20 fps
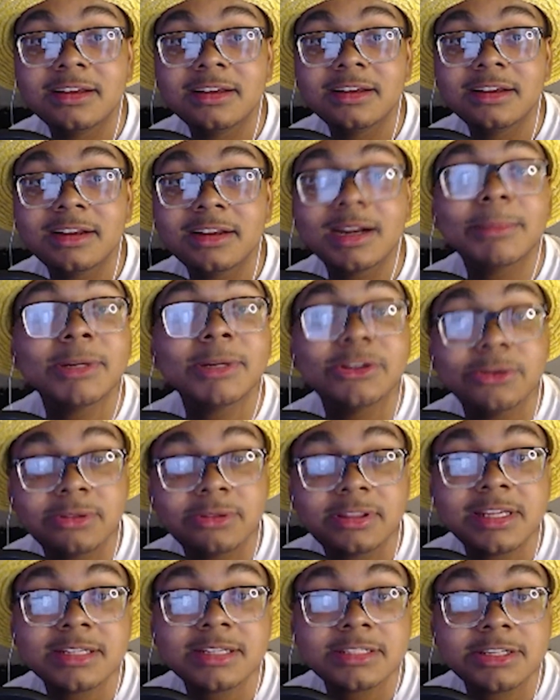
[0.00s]
And I'm gonna do
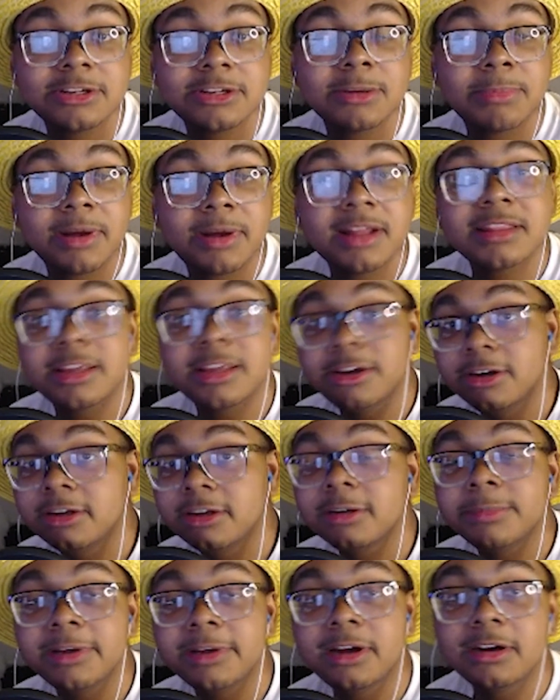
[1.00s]
things to your butt that you're
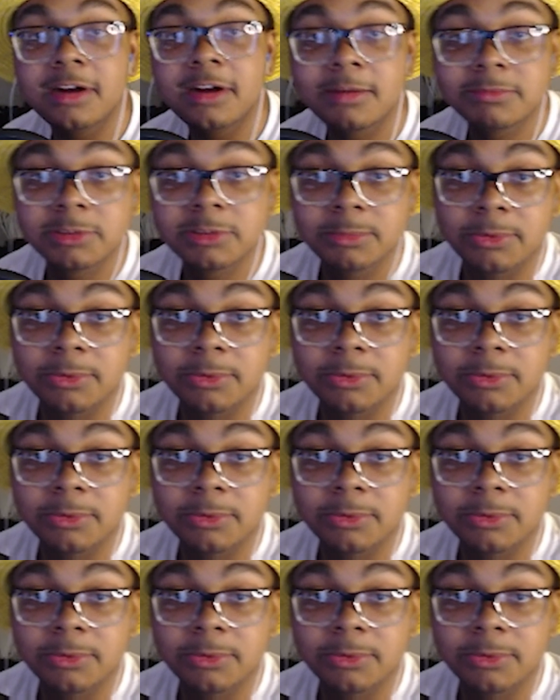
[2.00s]
gonna be uncomfortable